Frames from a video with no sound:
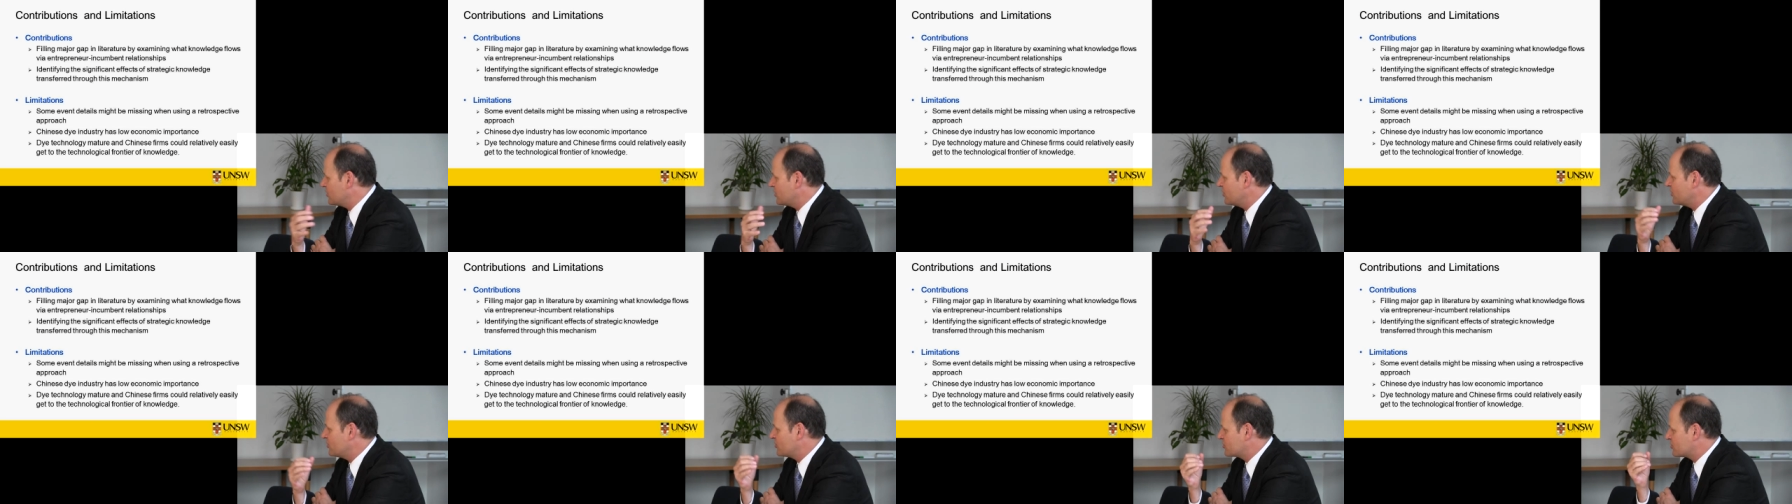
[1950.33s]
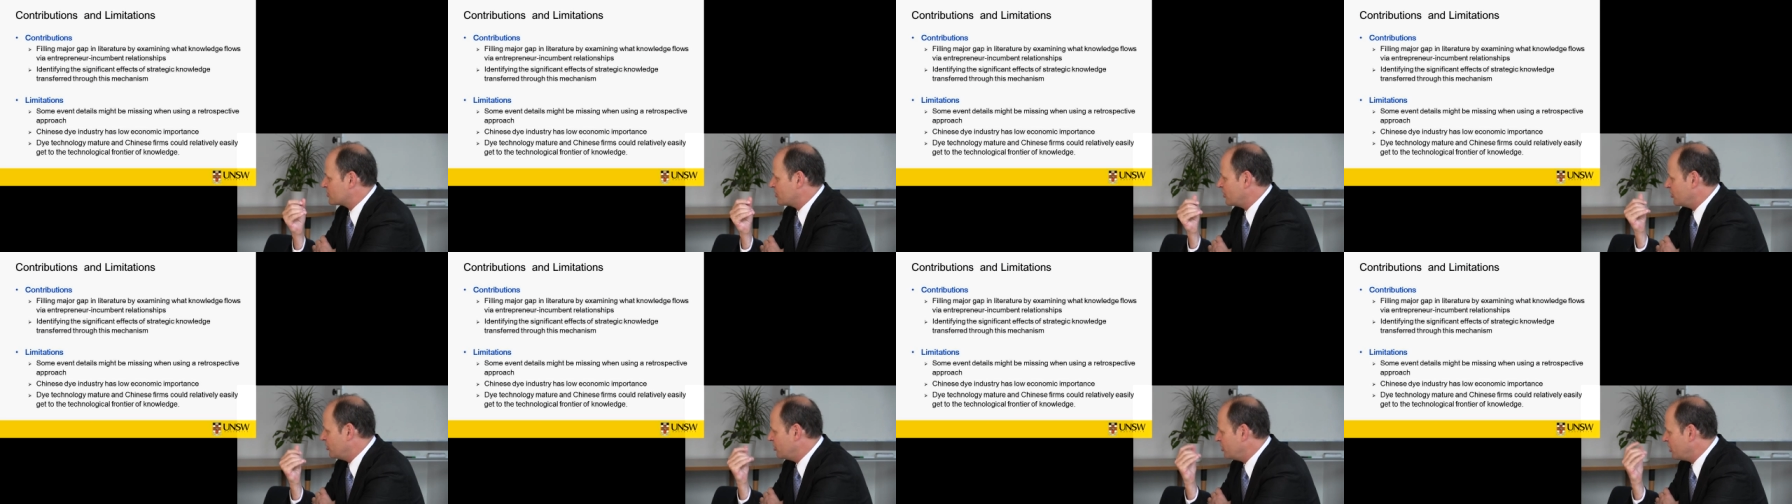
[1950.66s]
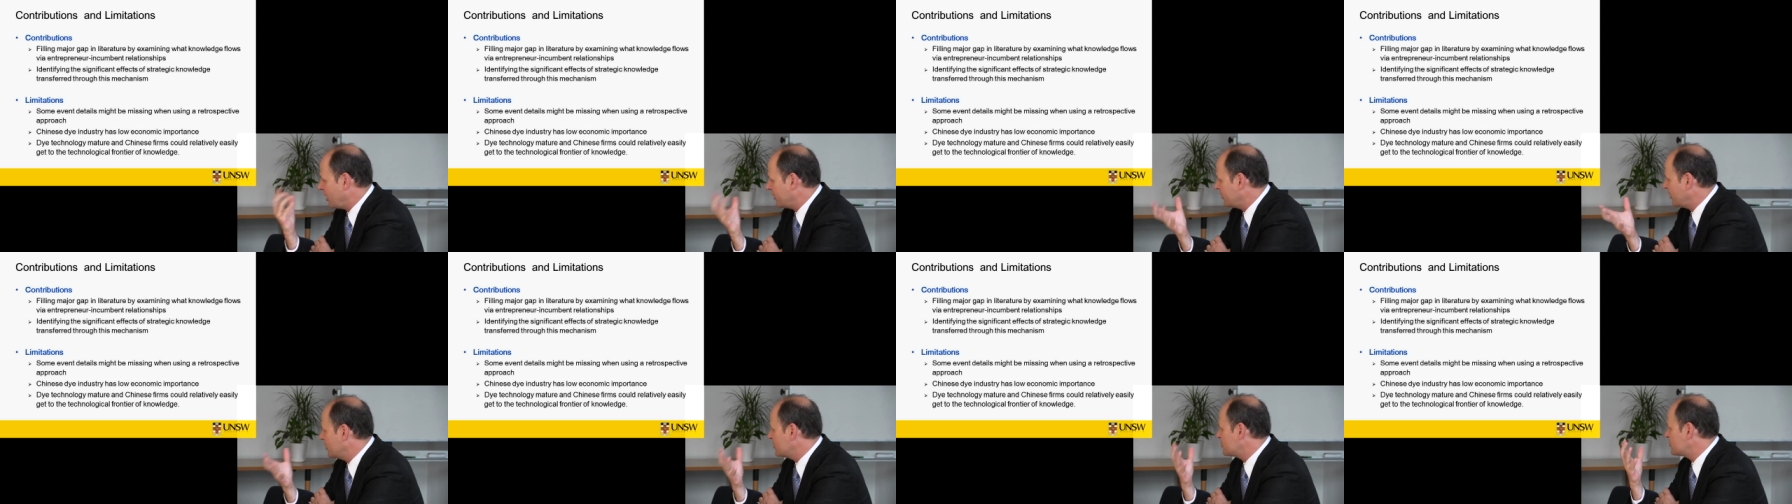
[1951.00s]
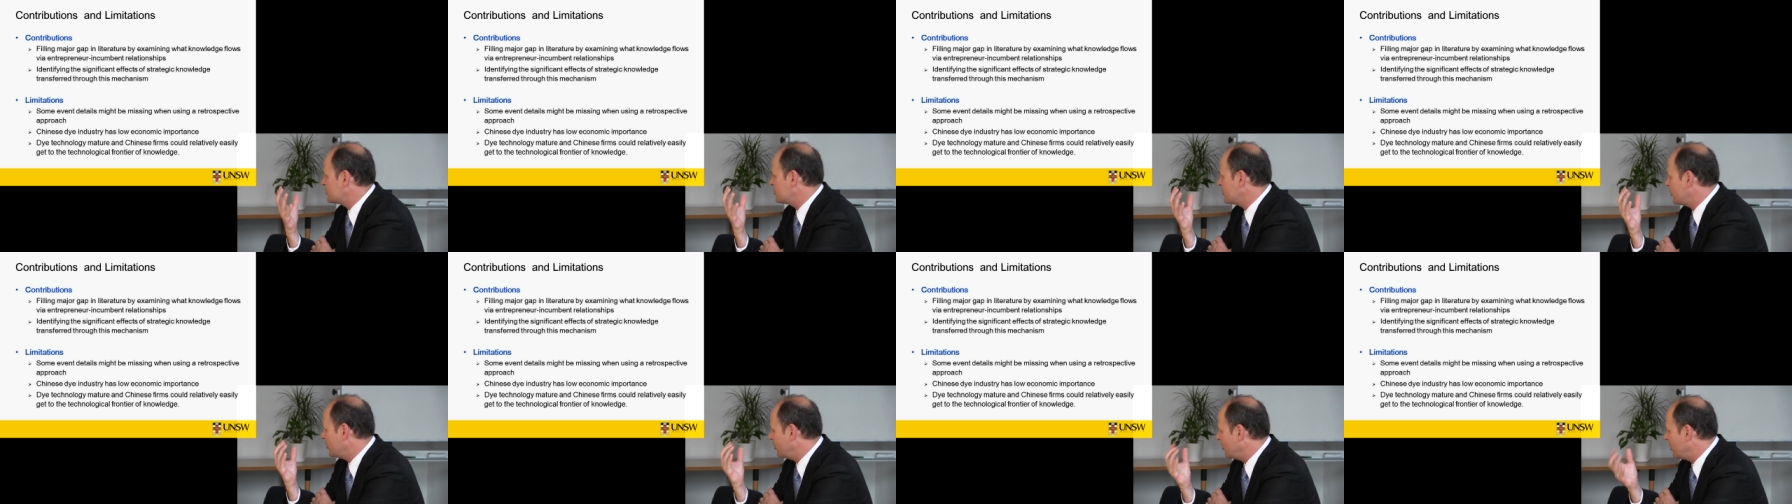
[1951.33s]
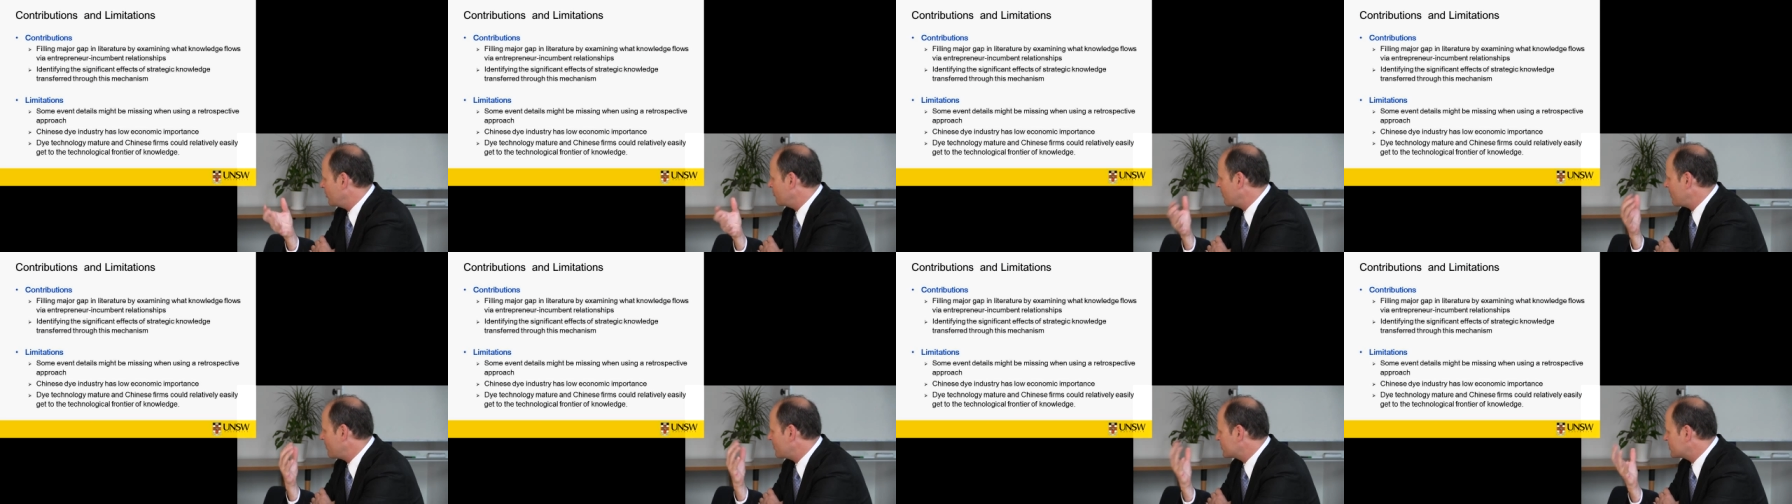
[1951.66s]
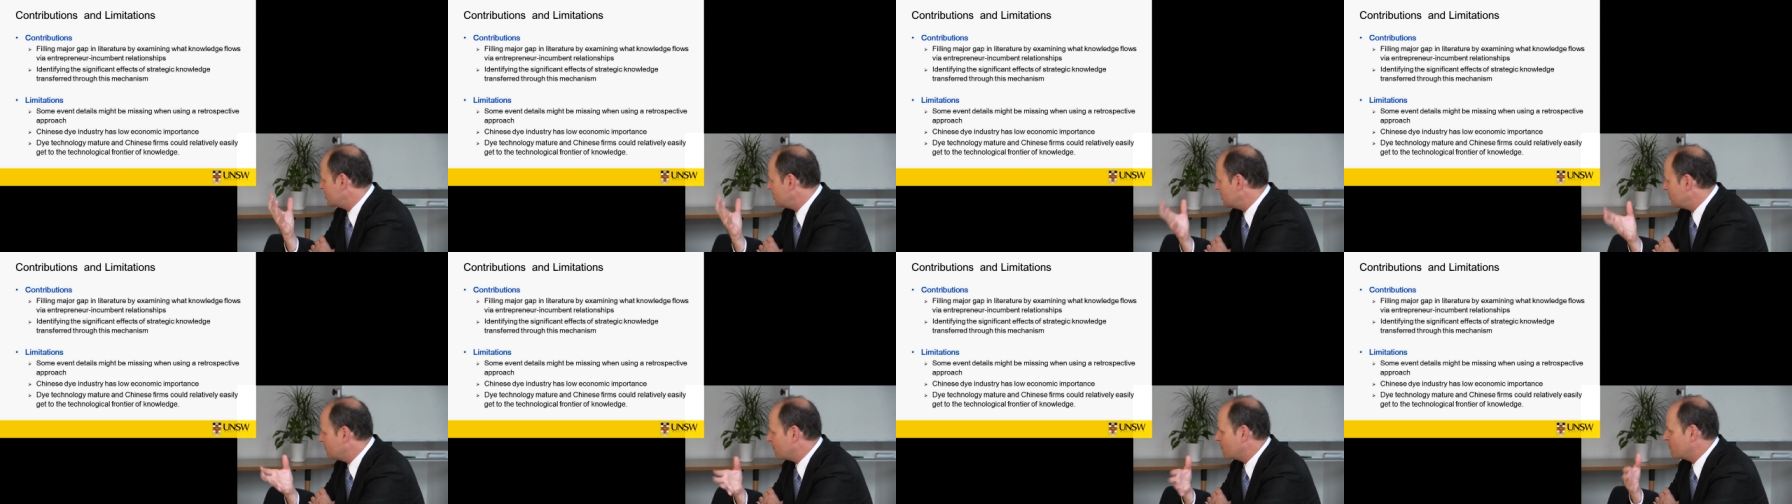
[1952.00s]
is not necessarily
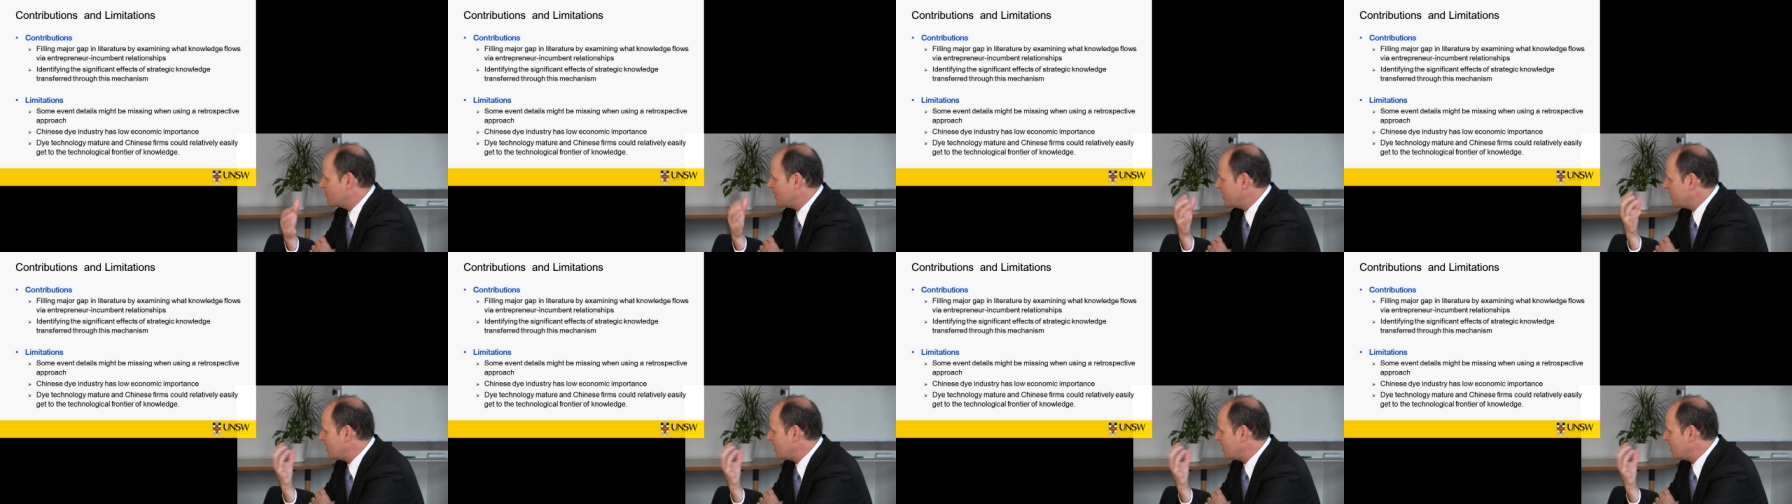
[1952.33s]
representative and